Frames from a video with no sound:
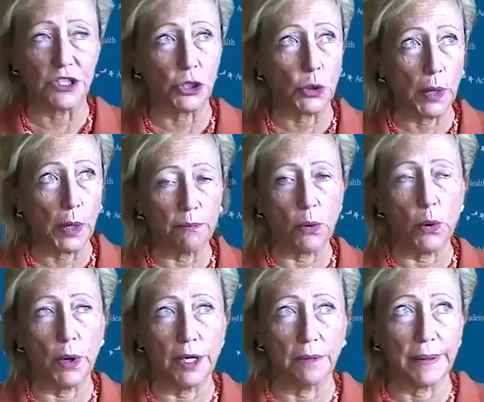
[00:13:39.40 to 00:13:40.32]
a great
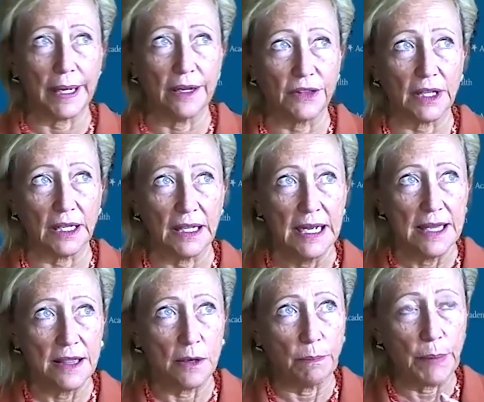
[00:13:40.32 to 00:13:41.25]
point about the
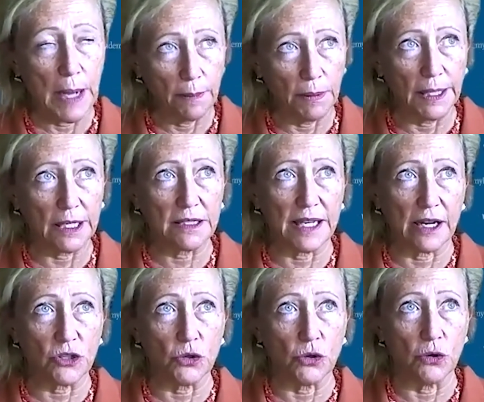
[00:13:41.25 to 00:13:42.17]
public
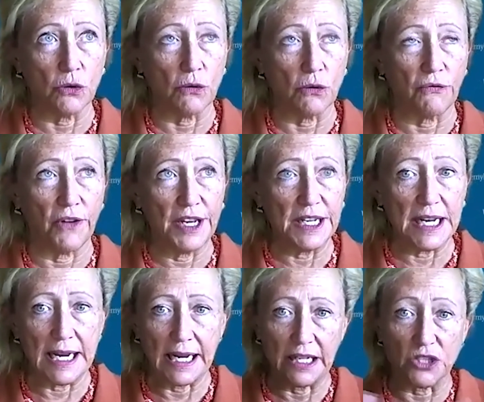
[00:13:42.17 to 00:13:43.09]
sector
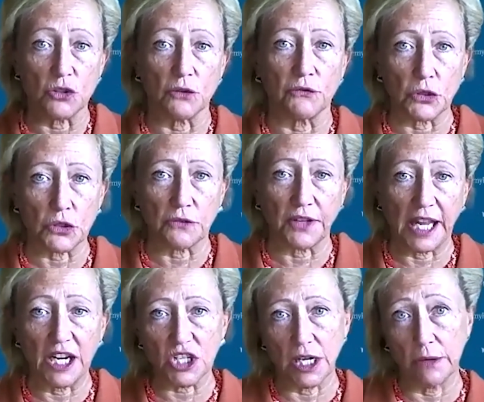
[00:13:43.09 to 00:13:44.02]
funding and its
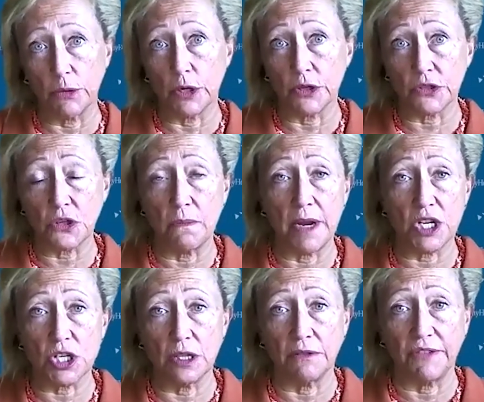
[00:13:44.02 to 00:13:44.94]
diversification. I would also
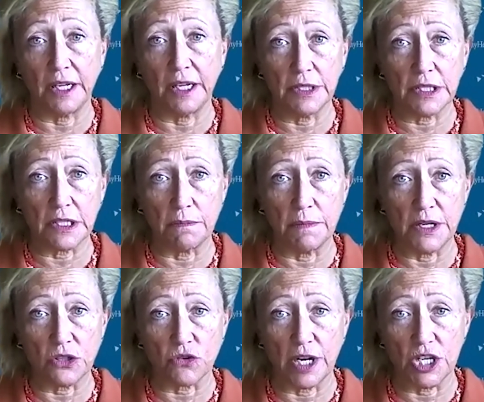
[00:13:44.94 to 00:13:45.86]
mention the Veterans
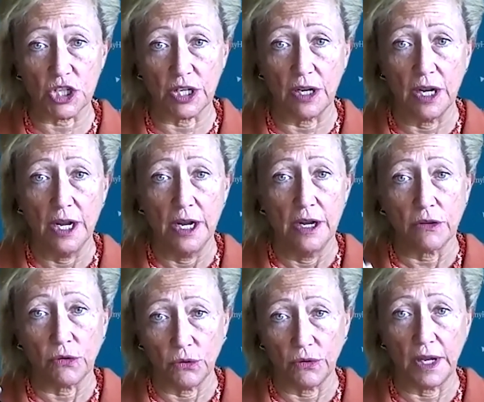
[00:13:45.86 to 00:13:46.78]
Administration
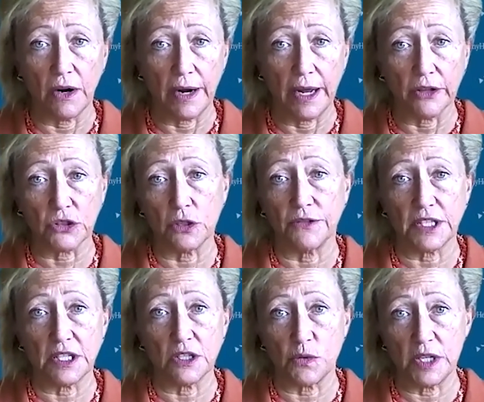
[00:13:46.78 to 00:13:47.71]
through their health
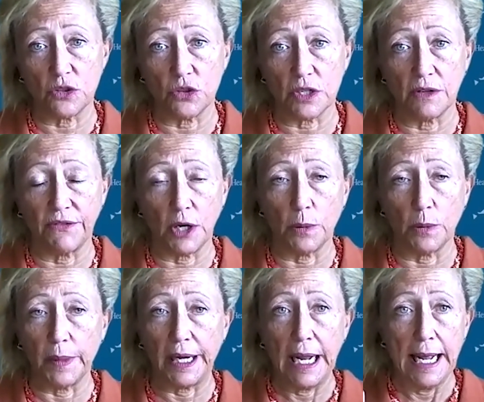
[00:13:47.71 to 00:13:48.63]
services research and
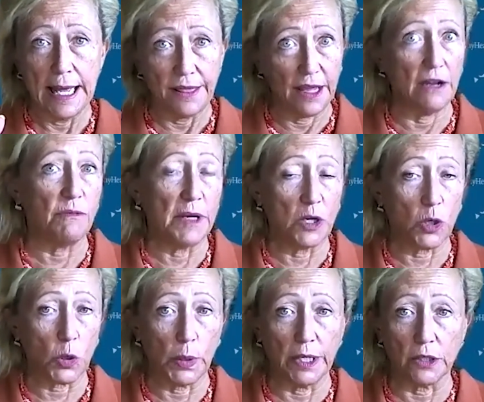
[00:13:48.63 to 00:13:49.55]
development. They've been
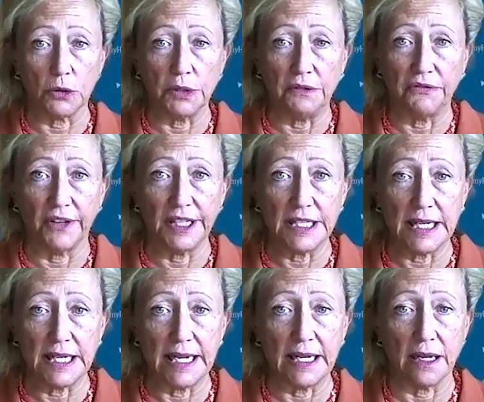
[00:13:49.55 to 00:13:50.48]
critical in
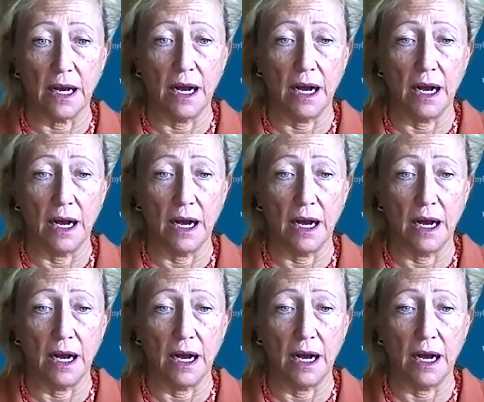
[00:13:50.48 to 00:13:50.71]
funding,